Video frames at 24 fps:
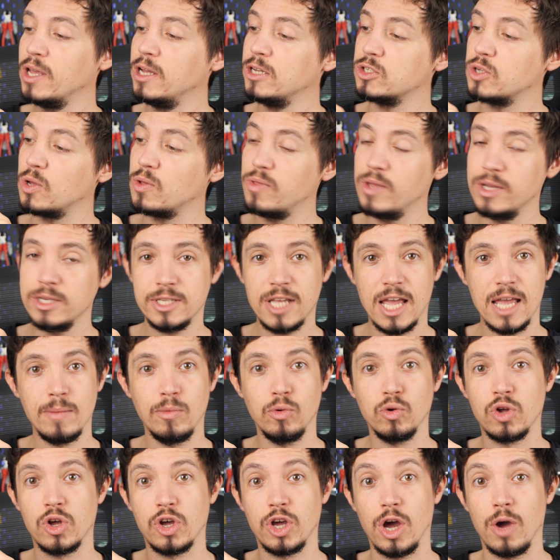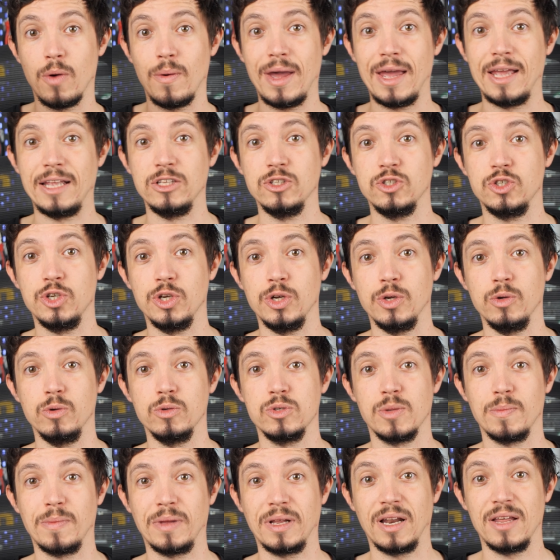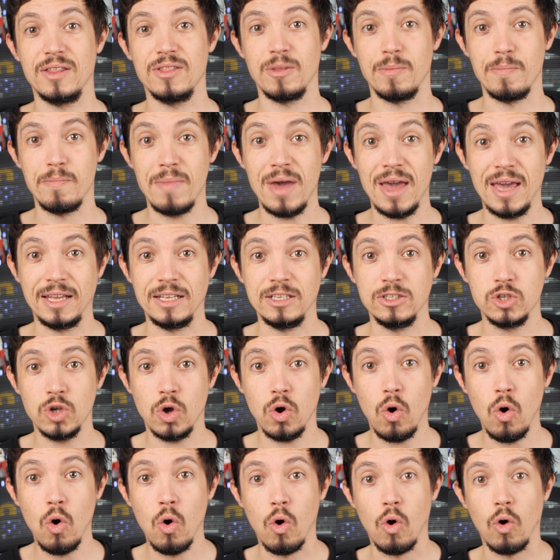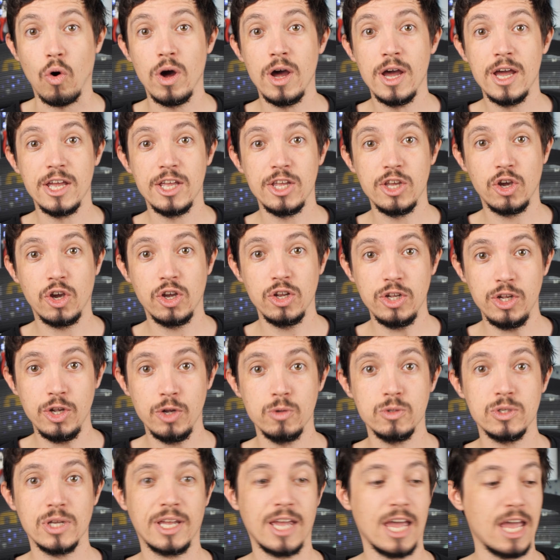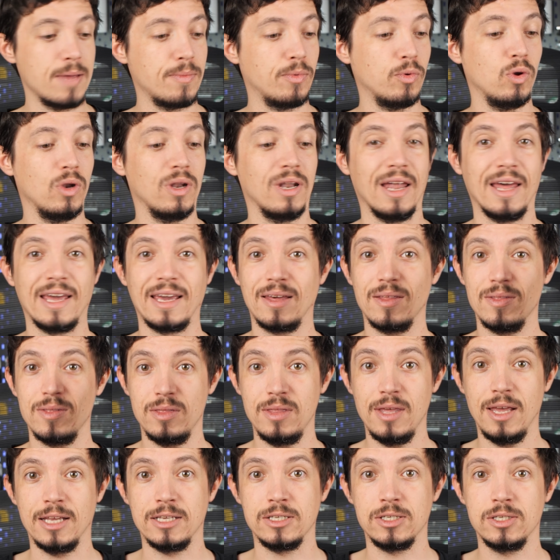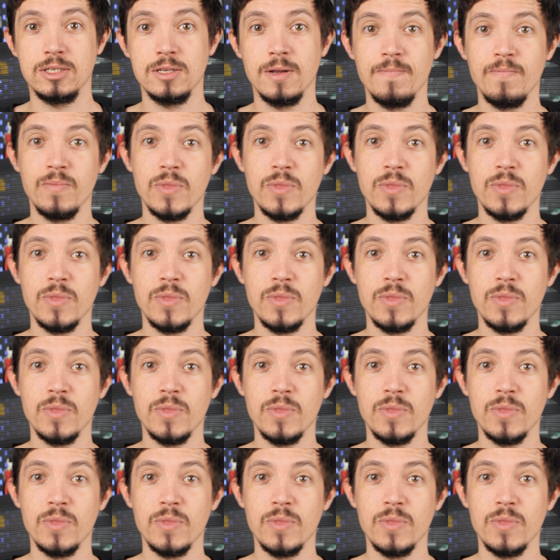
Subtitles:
So this cable could go into something like the mains, or you could use a cable like this,